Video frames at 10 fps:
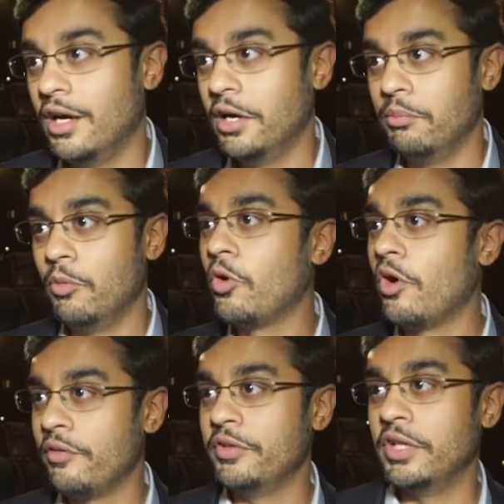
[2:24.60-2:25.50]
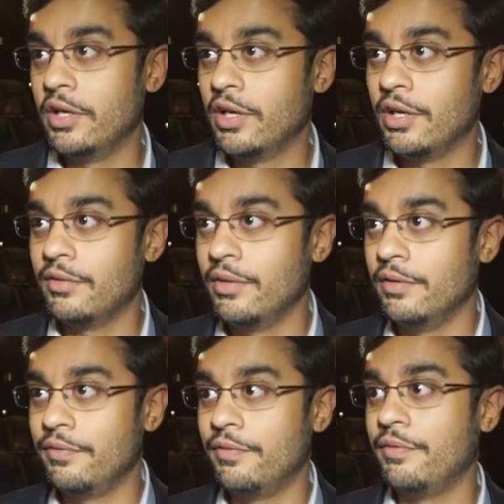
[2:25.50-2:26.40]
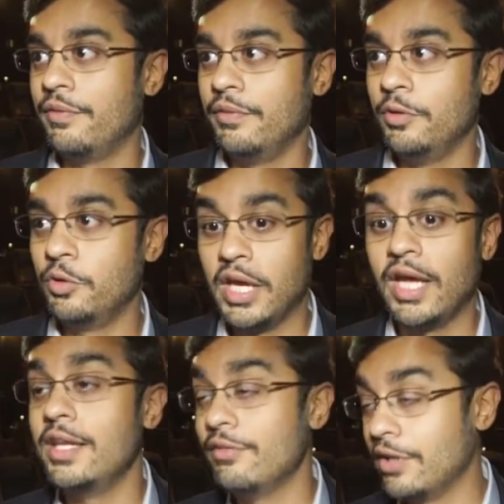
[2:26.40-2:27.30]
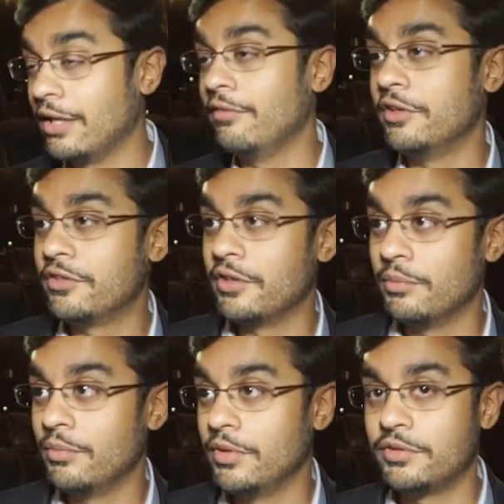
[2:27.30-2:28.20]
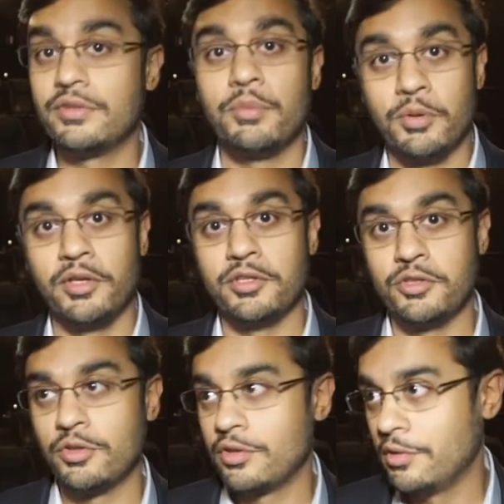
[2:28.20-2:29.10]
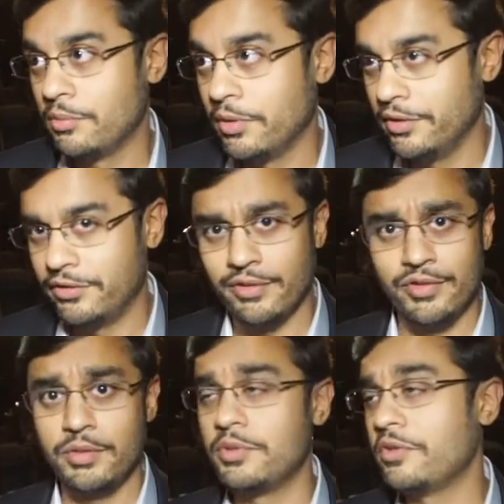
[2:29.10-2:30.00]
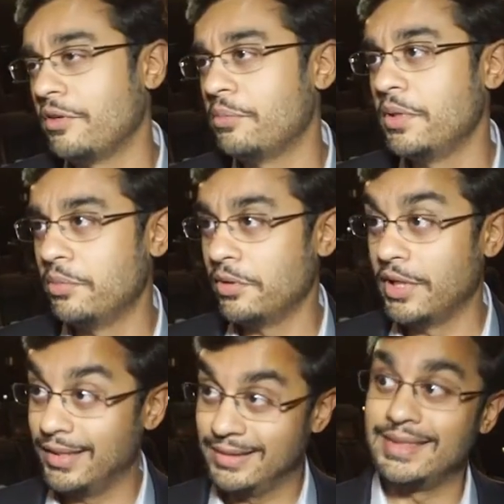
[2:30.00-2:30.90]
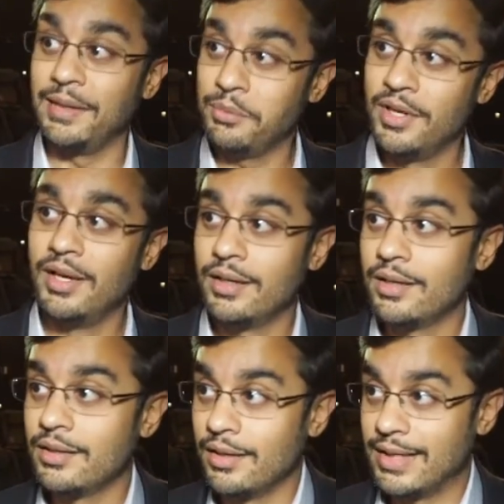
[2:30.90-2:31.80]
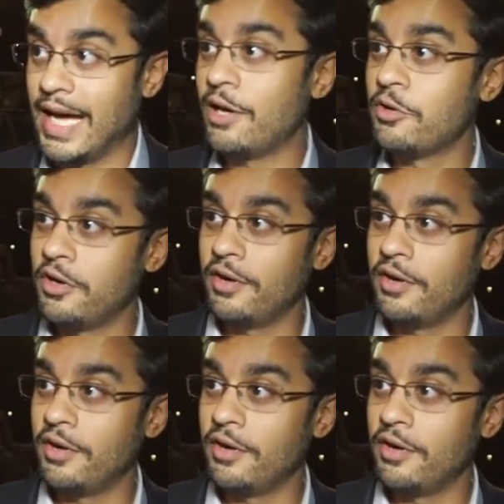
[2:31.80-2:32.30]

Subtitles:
more often than not, if you can't even convince them, it's typically a short-term play. 70% of people that accept a counter